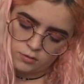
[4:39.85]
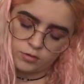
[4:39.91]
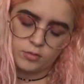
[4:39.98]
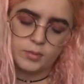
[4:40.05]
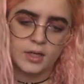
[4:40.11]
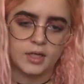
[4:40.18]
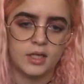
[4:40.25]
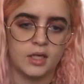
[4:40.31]

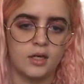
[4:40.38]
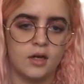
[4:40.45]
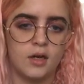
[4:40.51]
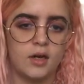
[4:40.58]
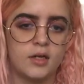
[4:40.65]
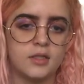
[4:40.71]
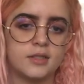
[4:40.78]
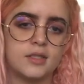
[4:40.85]
from IKEA,
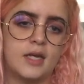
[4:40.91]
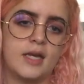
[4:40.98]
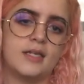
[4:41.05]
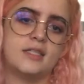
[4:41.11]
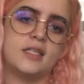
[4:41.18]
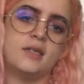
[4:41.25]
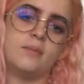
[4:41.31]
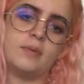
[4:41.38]
and it's an
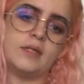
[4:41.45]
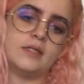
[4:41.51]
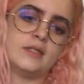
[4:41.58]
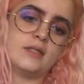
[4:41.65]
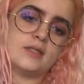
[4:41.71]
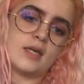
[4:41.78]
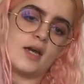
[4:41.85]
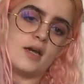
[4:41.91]
18
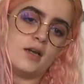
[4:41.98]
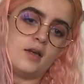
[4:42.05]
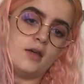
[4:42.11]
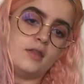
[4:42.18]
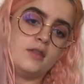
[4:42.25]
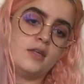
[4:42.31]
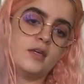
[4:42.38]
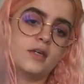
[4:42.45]
piece set
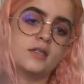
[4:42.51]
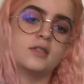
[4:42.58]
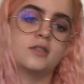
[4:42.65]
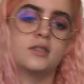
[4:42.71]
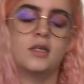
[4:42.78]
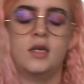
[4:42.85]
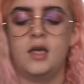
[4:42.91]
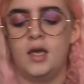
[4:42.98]
like
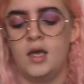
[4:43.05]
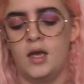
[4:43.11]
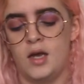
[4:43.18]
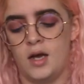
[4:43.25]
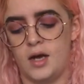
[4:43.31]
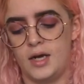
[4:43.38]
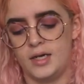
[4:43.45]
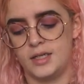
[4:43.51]
this,
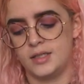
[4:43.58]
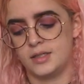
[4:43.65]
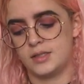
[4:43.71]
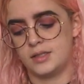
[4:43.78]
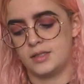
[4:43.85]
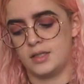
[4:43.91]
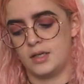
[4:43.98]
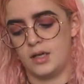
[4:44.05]
and
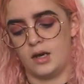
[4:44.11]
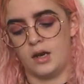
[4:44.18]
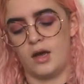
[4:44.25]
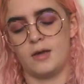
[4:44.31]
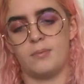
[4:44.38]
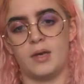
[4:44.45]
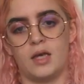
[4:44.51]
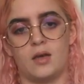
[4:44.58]
it's
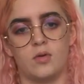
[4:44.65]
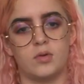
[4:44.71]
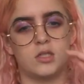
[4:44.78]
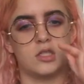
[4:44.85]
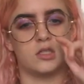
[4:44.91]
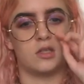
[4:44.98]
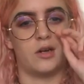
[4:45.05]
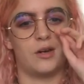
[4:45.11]
light pink,
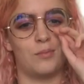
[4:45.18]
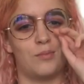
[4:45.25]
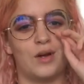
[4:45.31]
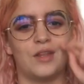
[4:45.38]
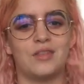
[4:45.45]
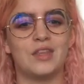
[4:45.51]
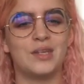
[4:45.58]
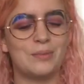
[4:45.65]
which is like
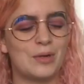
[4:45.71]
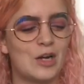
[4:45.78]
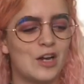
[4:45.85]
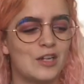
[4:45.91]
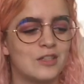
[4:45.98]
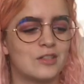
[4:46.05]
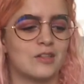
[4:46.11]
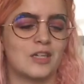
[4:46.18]
my theme
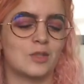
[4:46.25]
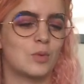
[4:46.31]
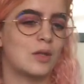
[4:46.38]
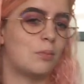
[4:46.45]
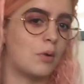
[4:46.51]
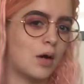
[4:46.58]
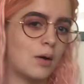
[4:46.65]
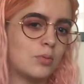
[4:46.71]
colour, so that's why
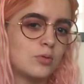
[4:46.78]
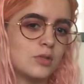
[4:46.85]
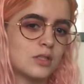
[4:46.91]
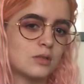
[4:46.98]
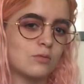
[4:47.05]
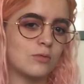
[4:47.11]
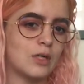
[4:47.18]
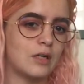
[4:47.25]
the purple
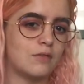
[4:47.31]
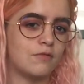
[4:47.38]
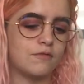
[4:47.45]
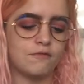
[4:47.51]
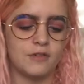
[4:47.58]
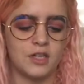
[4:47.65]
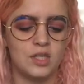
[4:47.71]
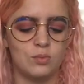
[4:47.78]
doesn't really
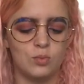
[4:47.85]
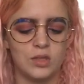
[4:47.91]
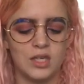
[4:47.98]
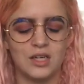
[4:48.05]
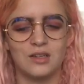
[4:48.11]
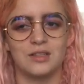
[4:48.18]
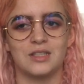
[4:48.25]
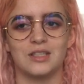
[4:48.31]
fit in with
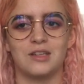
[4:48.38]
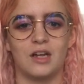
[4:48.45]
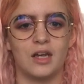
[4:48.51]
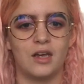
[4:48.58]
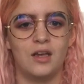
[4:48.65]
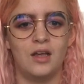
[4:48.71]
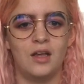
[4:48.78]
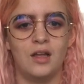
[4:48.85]
it, because it's like
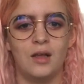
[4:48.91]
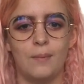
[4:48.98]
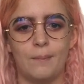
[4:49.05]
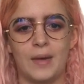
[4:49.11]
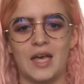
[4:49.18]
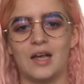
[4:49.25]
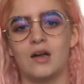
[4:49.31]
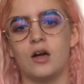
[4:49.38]

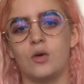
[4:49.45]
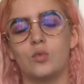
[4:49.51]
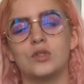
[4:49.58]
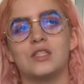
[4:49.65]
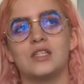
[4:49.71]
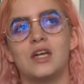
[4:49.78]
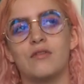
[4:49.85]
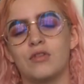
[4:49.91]
pink. I
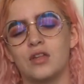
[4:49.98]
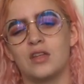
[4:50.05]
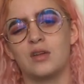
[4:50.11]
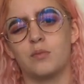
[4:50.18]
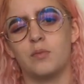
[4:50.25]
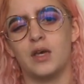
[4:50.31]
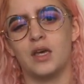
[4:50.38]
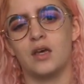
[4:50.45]
wanted everything
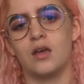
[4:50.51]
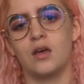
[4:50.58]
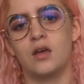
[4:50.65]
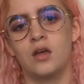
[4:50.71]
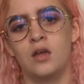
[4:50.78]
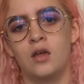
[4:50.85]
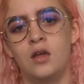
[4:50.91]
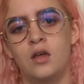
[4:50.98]

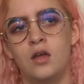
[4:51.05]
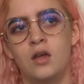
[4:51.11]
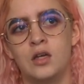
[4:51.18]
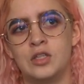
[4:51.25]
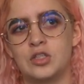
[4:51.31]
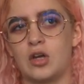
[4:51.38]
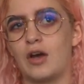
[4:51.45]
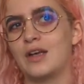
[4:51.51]
pink
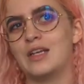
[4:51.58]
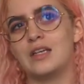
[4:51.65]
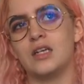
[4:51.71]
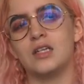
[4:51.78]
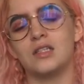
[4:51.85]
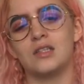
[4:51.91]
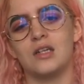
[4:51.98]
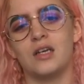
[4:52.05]
so I could
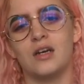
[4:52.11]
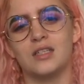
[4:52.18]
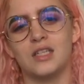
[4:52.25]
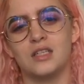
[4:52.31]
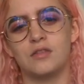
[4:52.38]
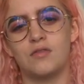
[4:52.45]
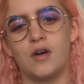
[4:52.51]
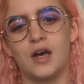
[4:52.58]
easily
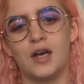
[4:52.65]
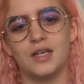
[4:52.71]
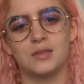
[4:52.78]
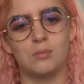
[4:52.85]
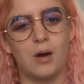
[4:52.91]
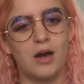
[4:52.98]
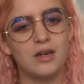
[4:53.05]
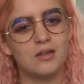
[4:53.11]
identify it
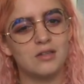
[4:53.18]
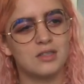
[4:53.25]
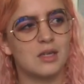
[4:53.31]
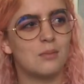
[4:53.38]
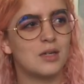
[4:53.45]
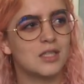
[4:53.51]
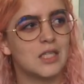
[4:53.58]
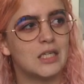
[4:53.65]
as mine. Does
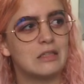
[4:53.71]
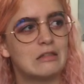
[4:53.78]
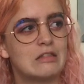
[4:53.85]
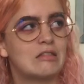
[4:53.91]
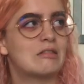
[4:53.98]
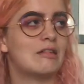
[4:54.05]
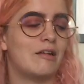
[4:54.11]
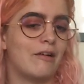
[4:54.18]
that make sense?
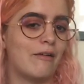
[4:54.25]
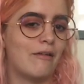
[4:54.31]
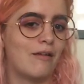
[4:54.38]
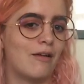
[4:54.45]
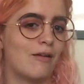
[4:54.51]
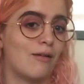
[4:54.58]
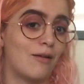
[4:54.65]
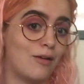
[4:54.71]
I don't
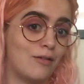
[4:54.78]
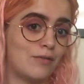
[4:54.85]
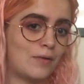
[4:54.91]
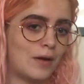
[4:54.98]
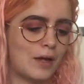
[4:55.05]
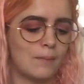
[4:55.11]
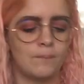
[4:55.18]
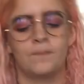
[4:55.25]
know,
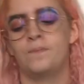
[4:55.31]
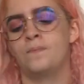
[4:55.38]
hopefully.